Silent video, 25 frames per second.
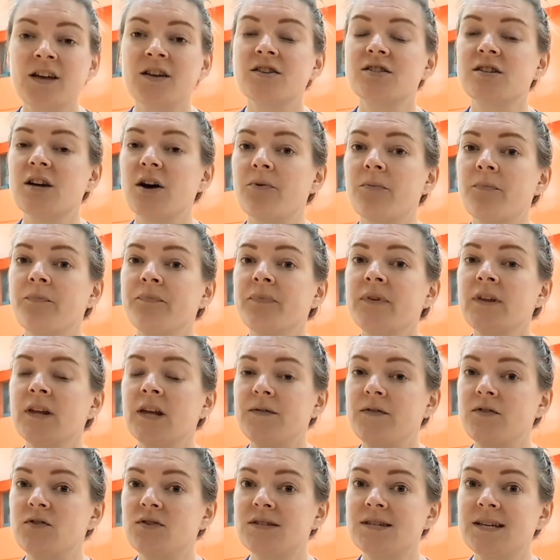So
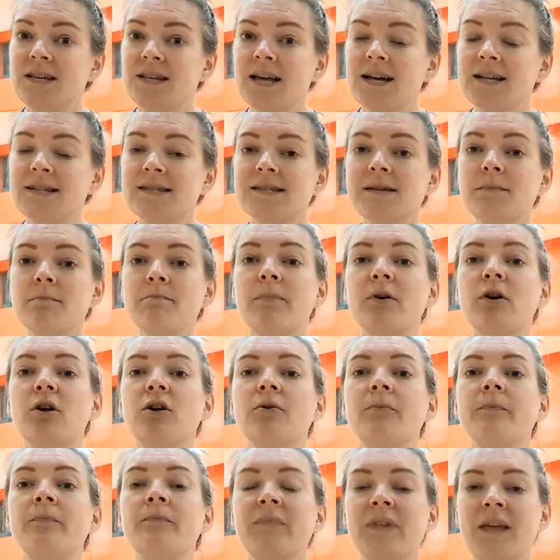if you see that
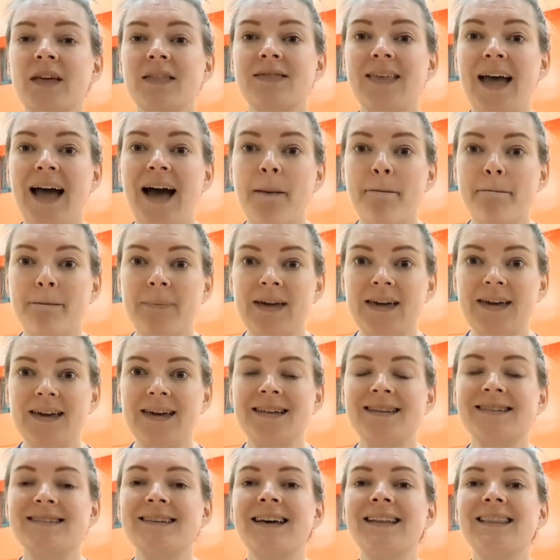symbol, that
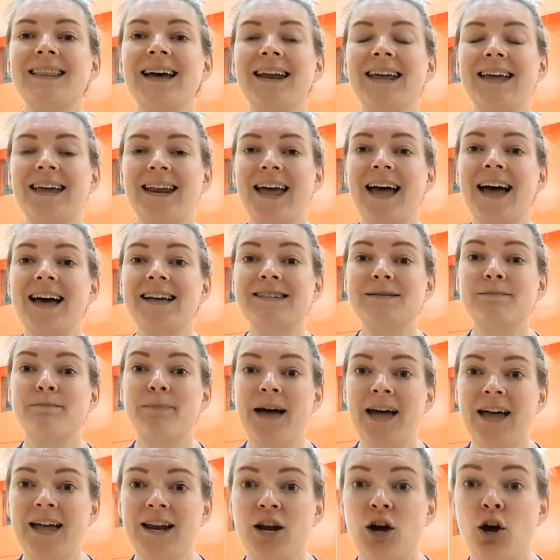means that it has
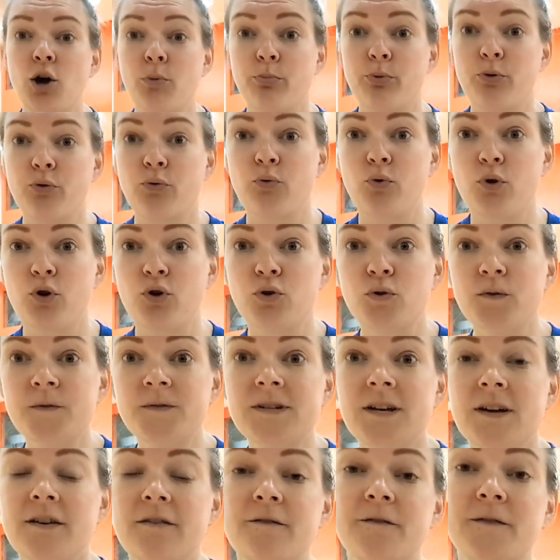been
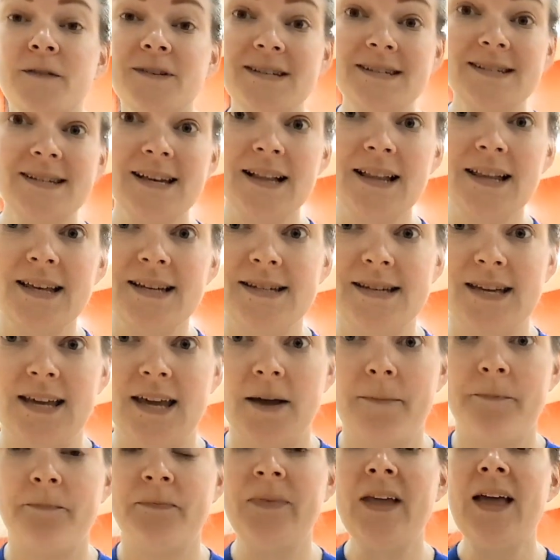approved
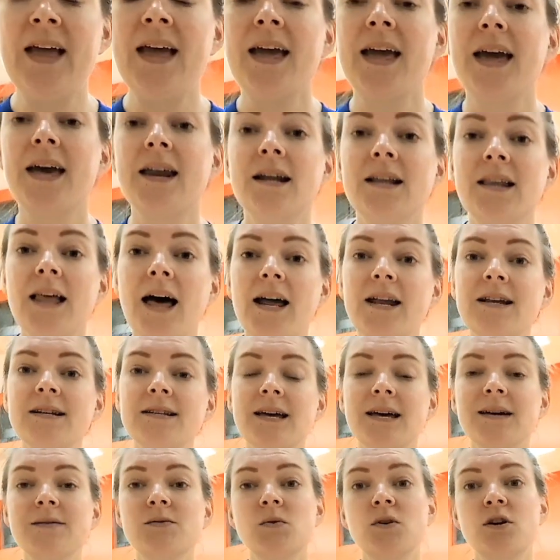facility. And a lot of
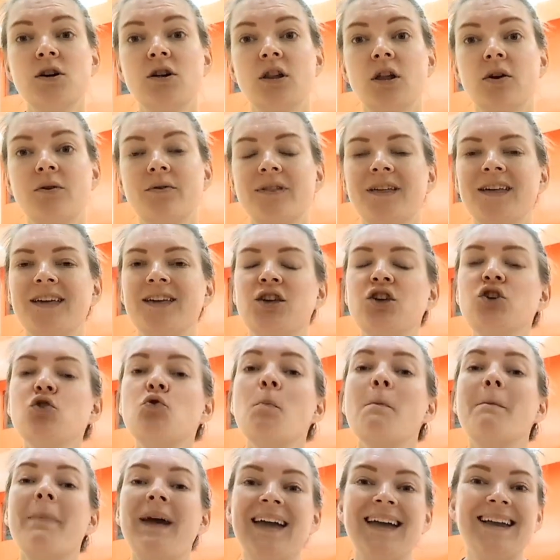times with clothing, you
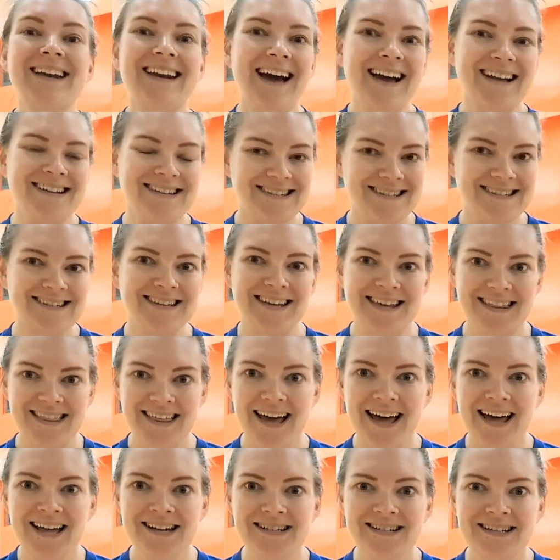may not see
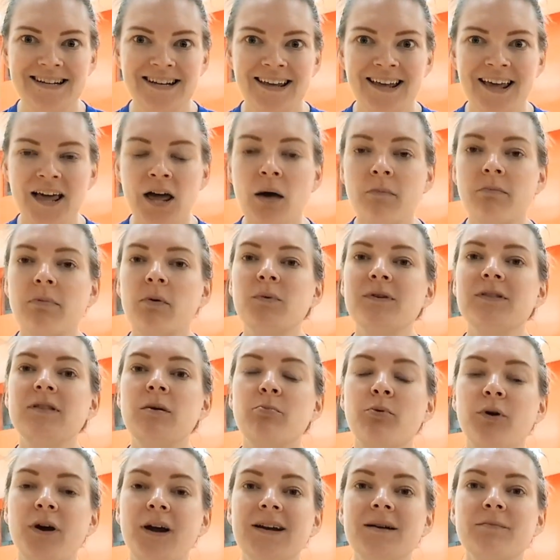that, but with the
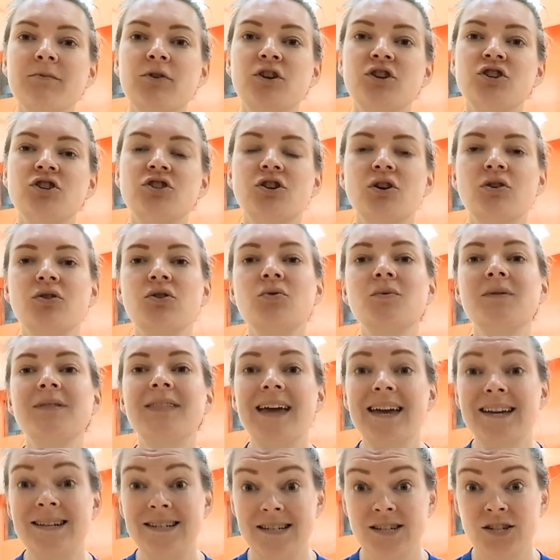brand I'm gonna show you,
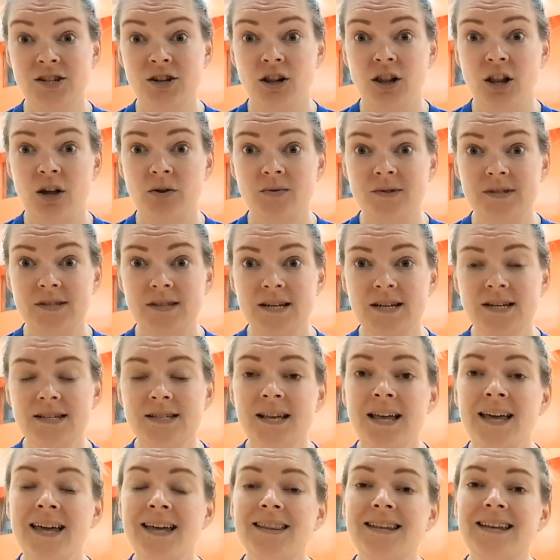they disclose this,
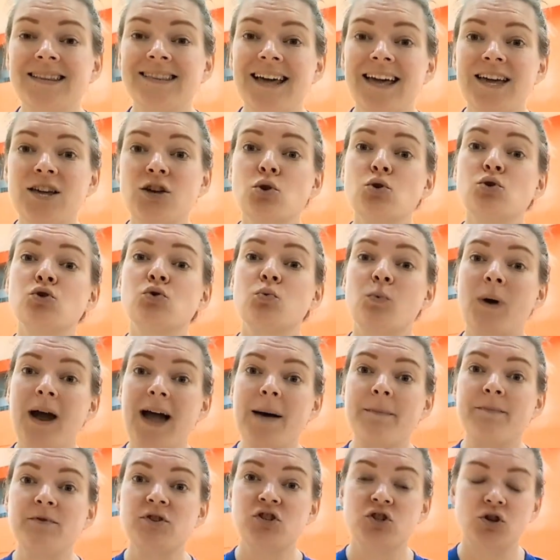that they use
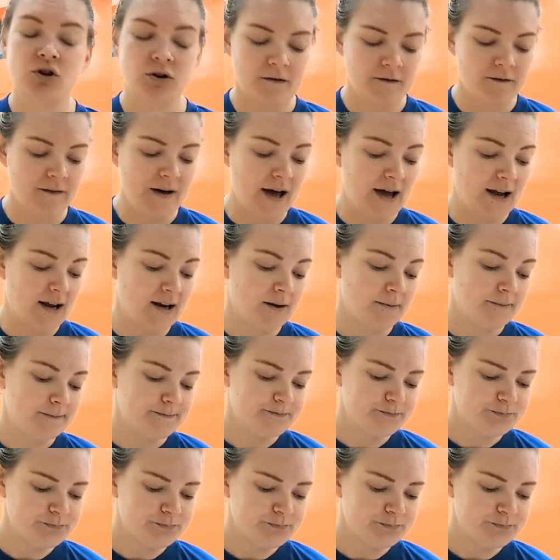WRAP certified